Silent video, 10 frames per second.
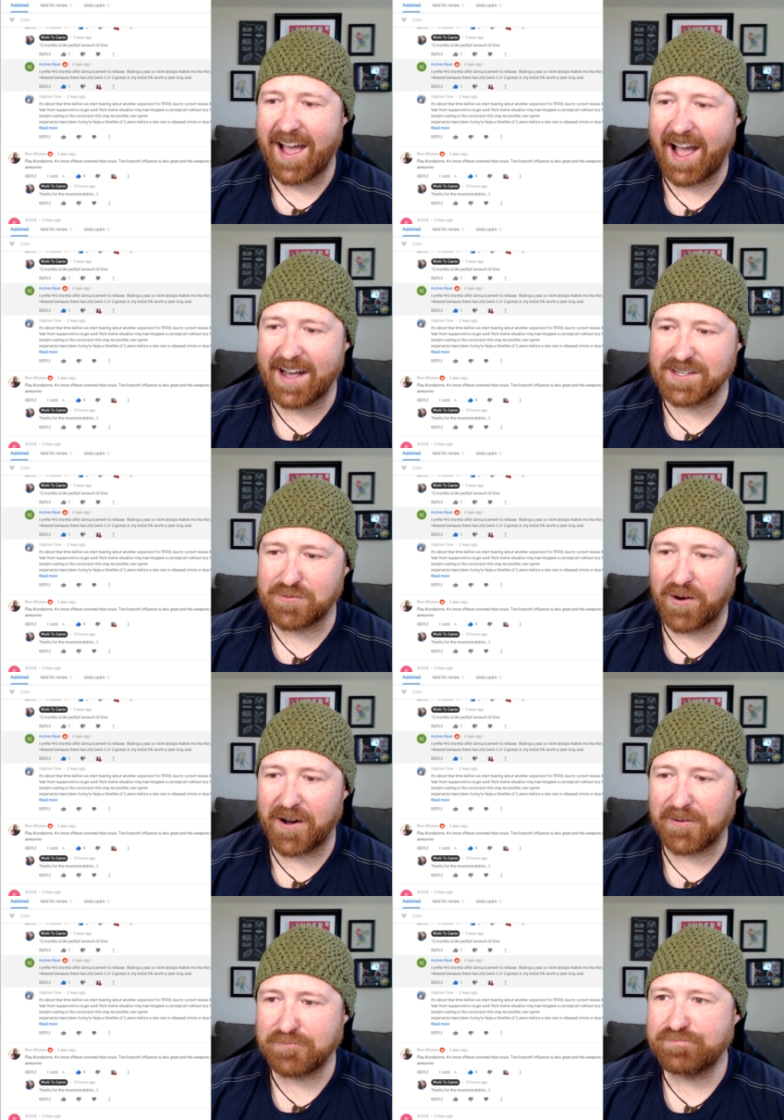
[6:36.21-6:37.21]
as
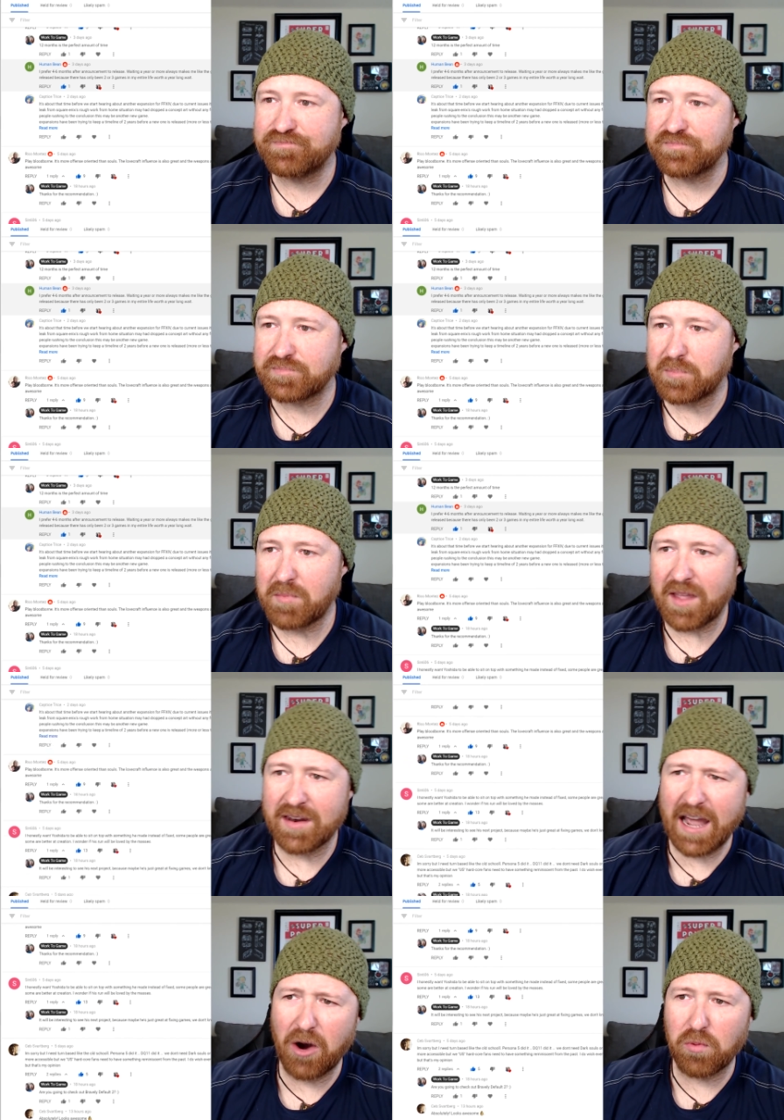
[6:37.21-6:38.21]
well.
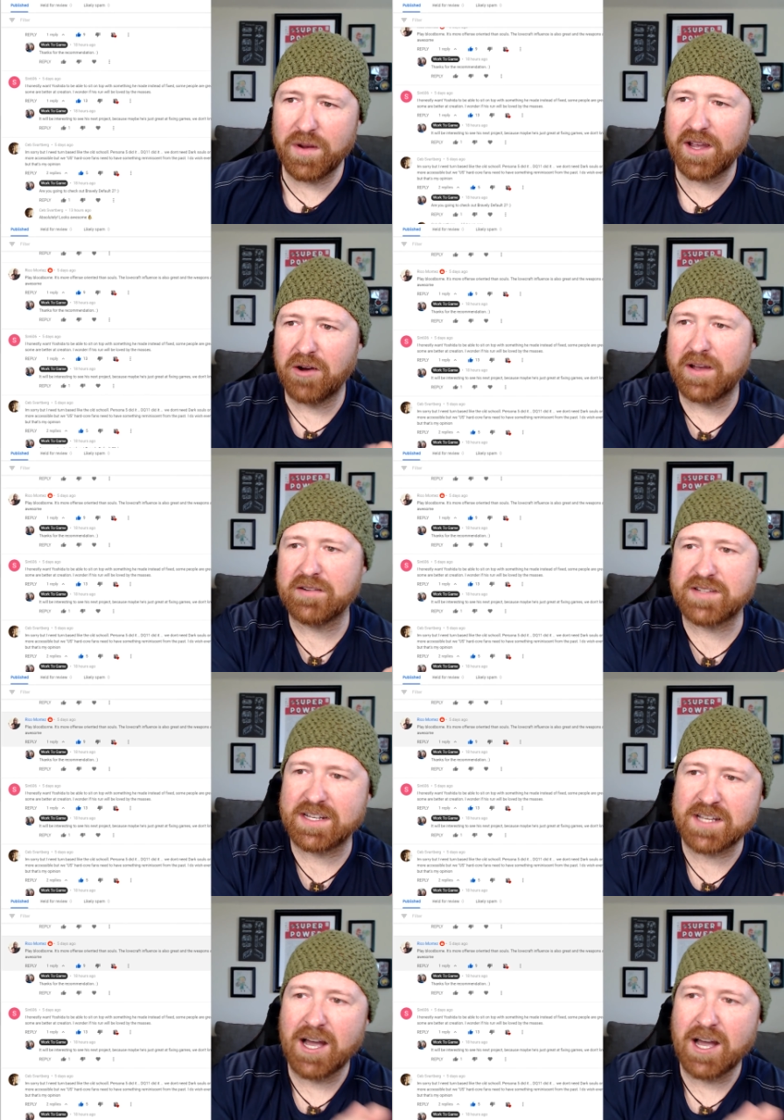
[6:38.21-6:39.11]
Now, Rico here says,